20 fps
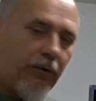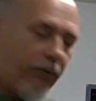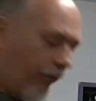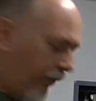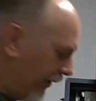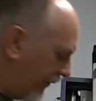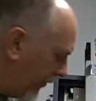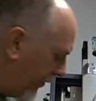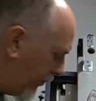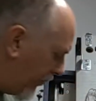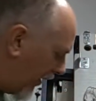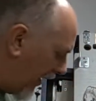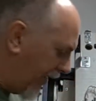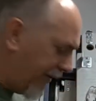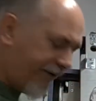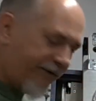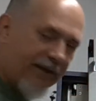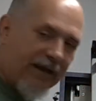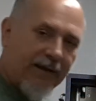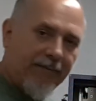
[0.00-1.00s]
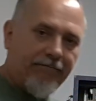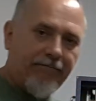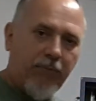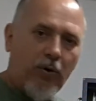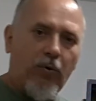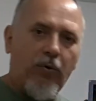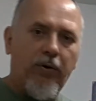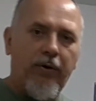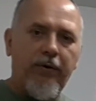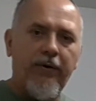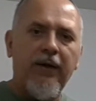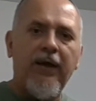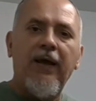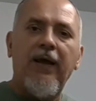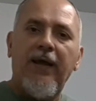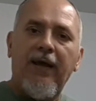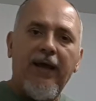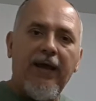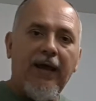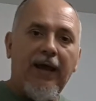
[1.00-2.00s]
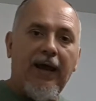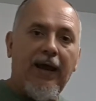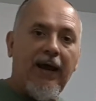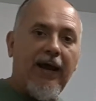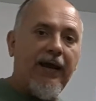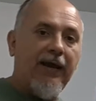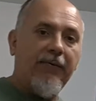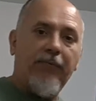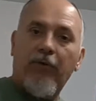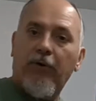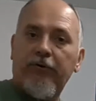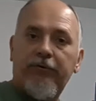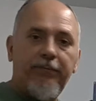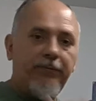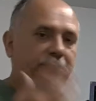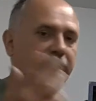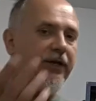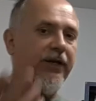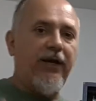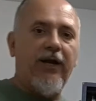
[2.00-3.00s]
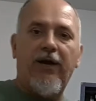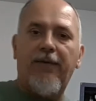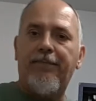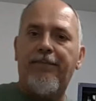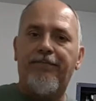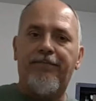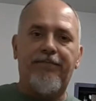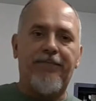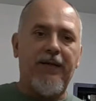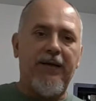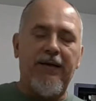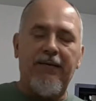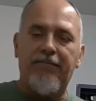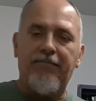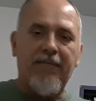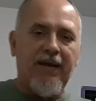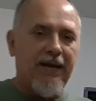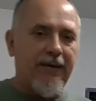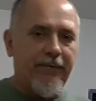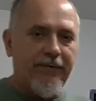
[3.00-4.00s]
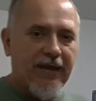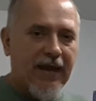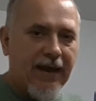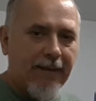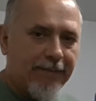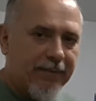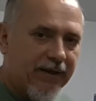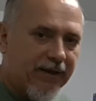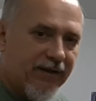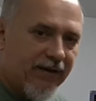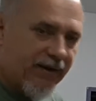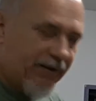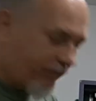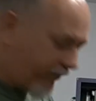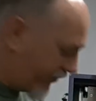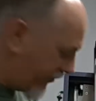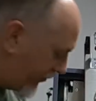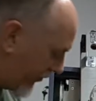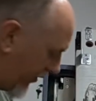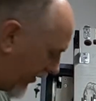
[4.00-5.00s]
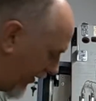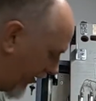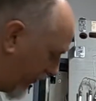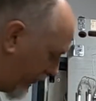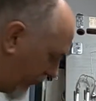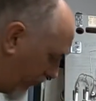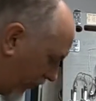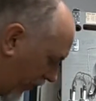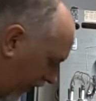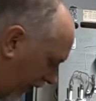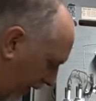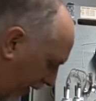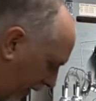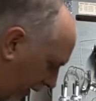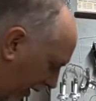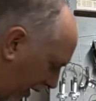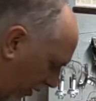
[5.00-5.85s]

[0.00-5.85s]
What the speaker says: We replaced that board, and it woke the machine up, and it made it happy, and it was really ready to